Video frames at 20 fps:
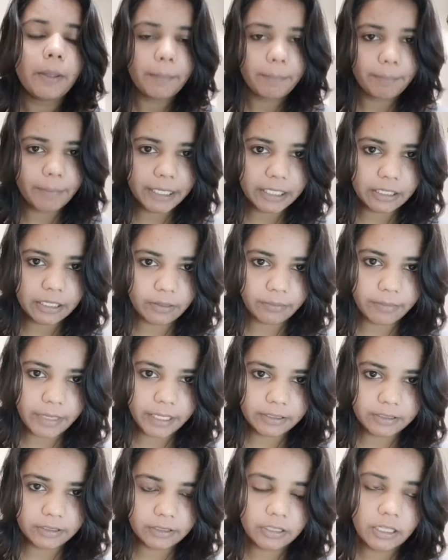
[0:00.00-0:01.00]
better
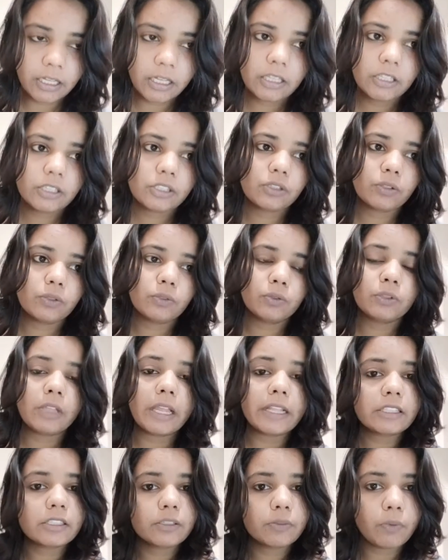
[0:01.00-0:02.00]
manner. So
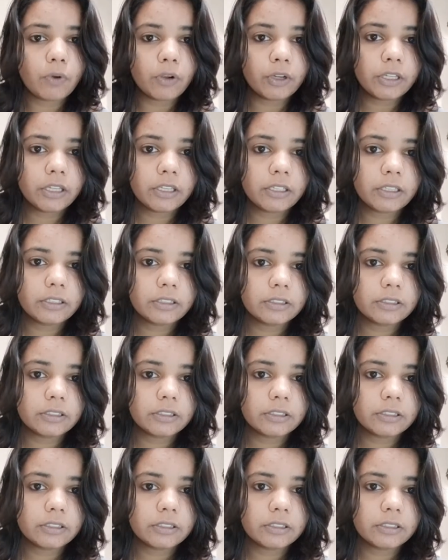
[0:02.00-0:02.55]
that's what